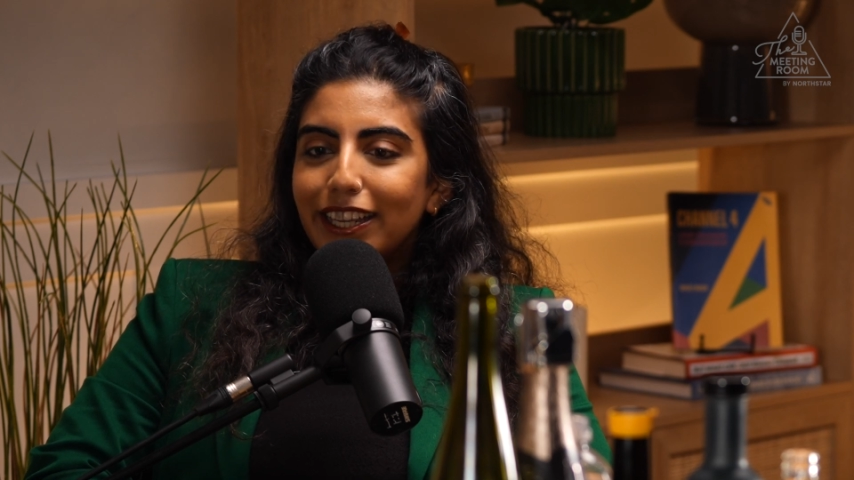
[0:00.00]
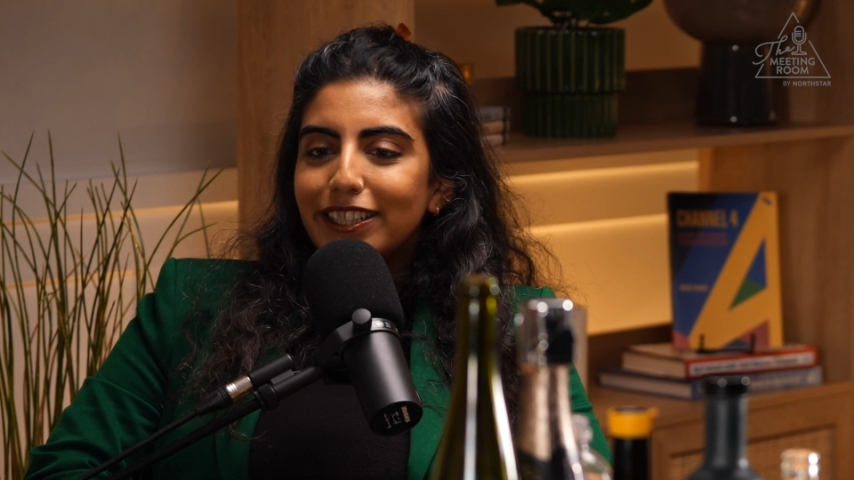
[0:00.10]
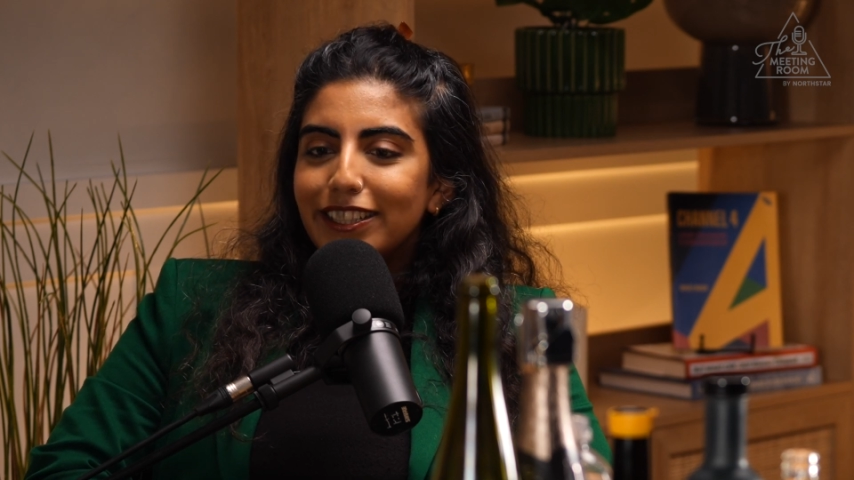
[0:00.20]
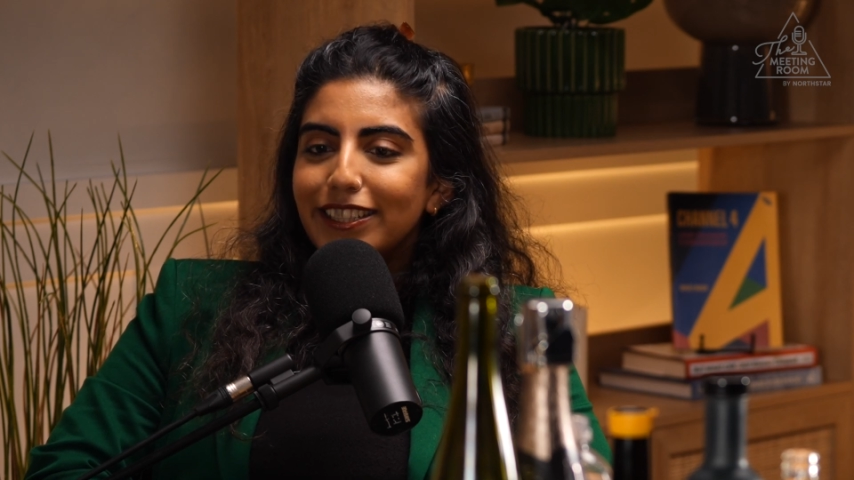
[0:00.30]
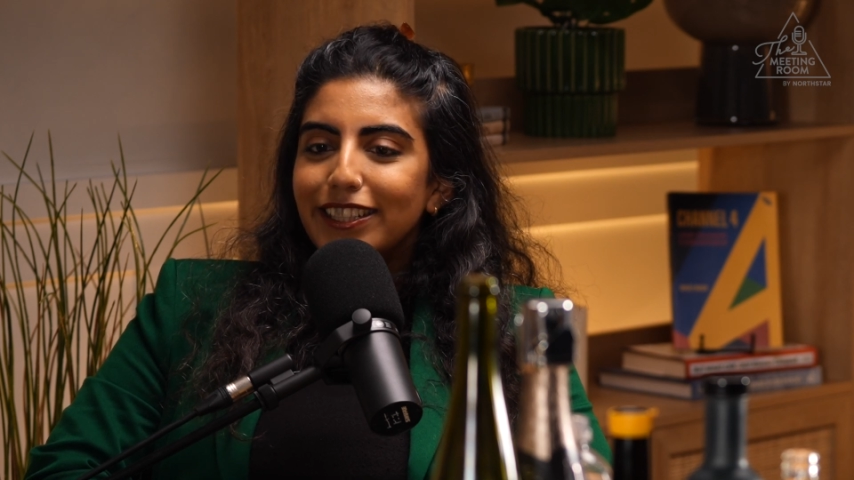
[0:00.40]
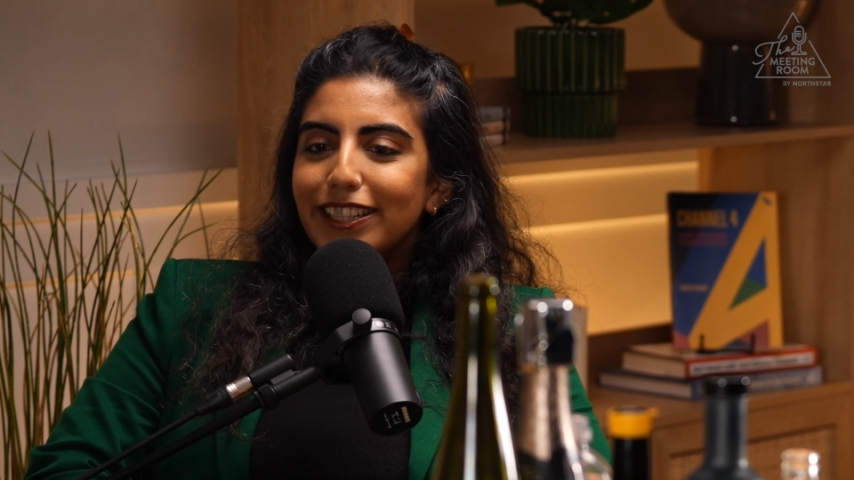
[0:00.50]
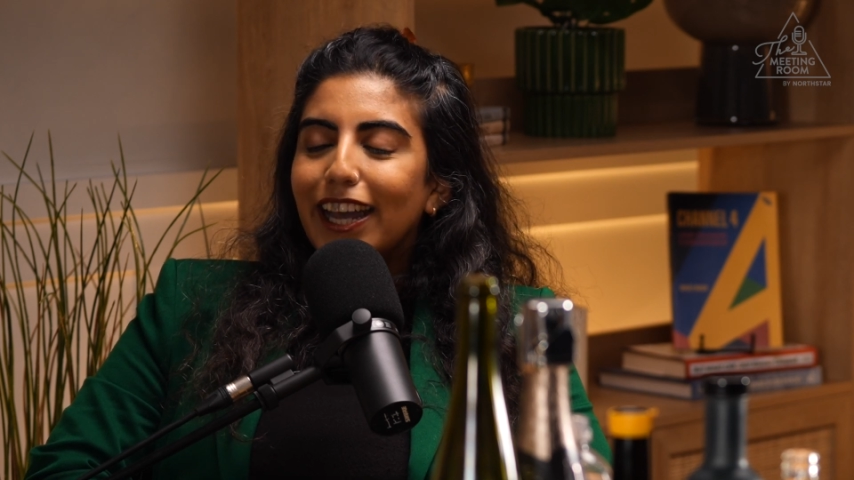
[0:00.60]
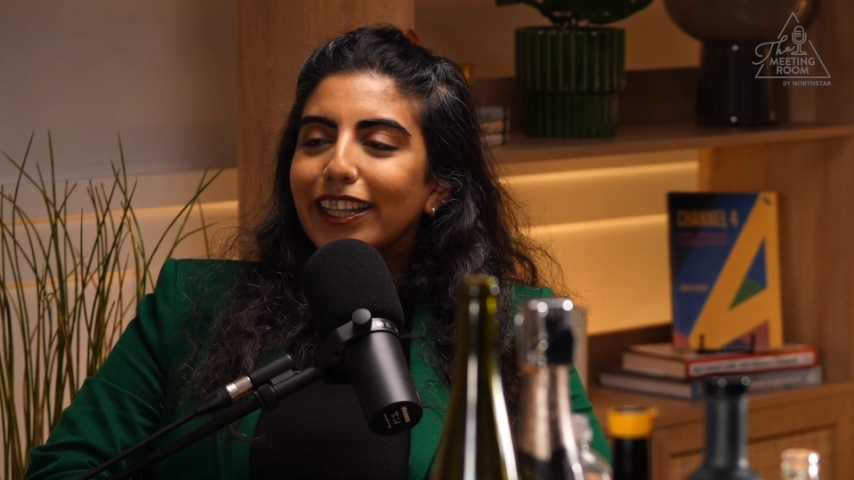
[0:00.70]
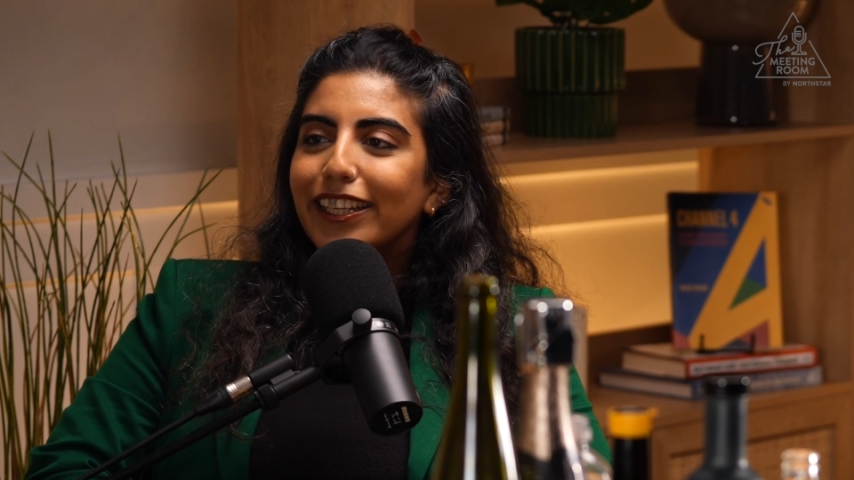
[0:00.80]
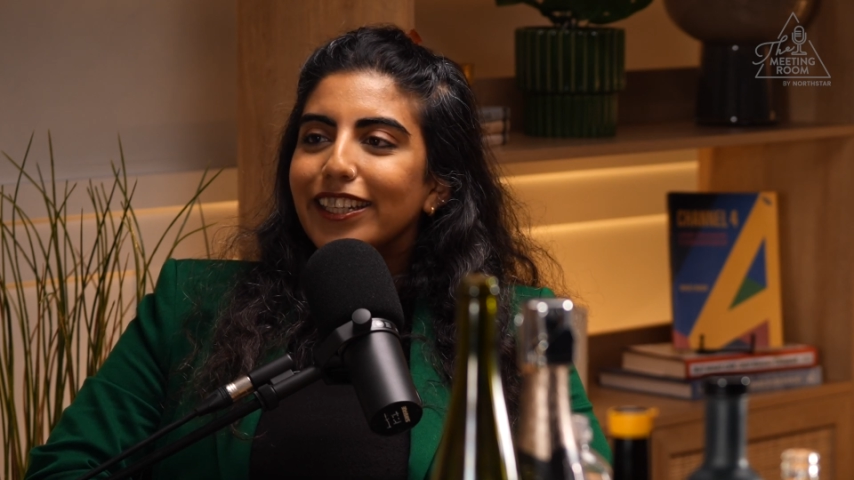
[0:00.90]
Agency
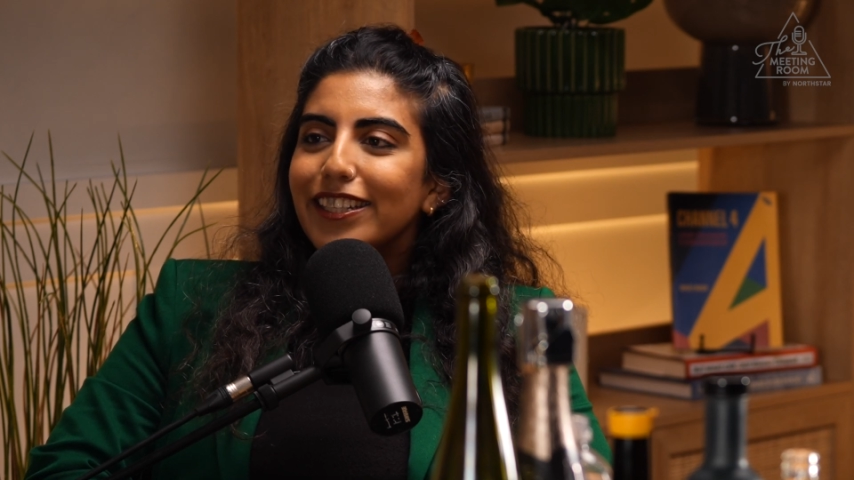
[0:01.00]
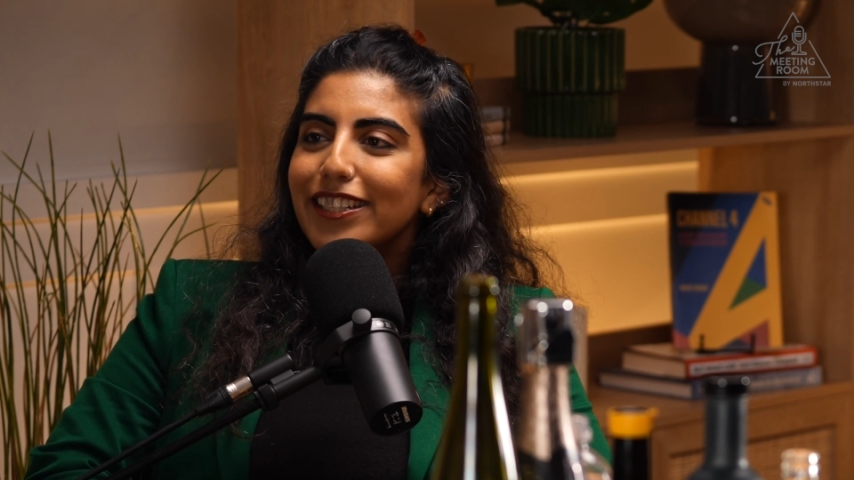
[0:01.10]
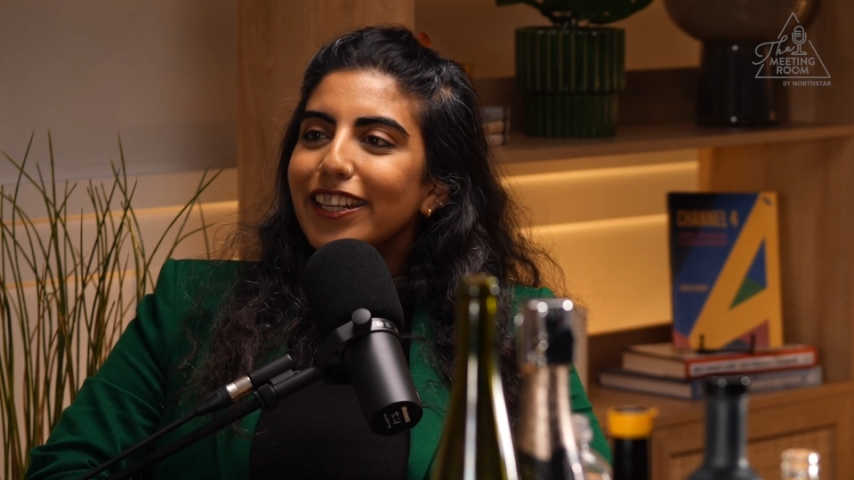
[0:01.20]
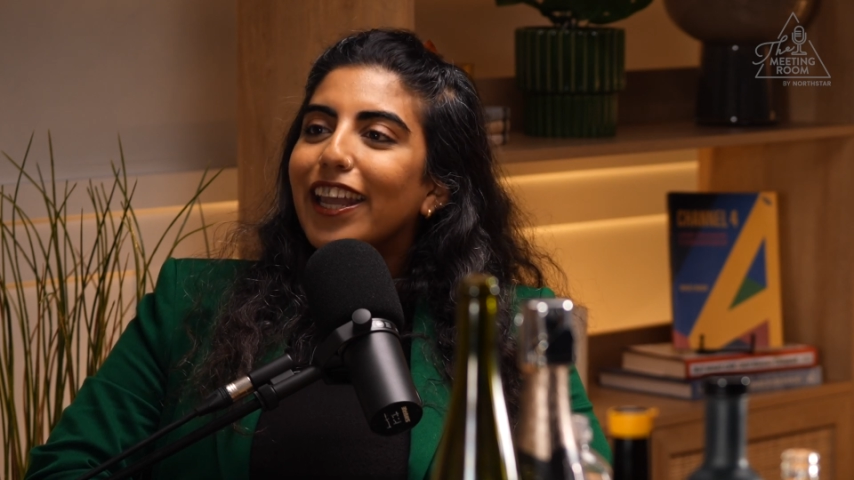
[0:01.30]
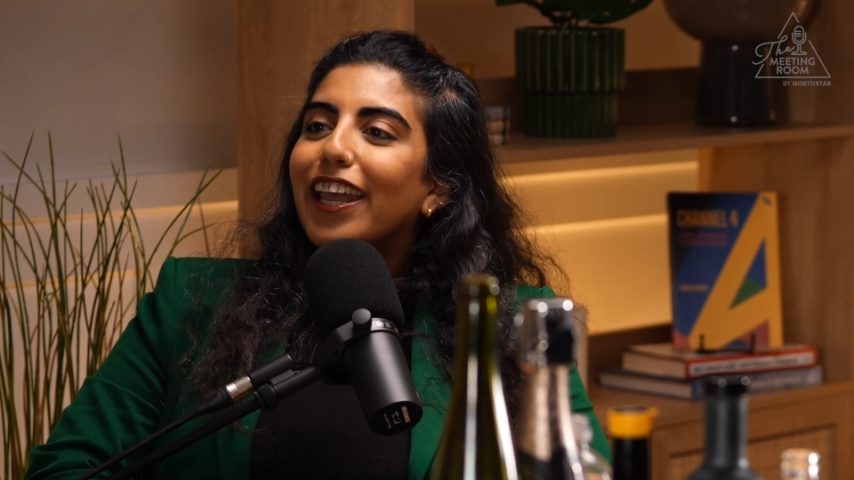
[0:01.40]
Challenge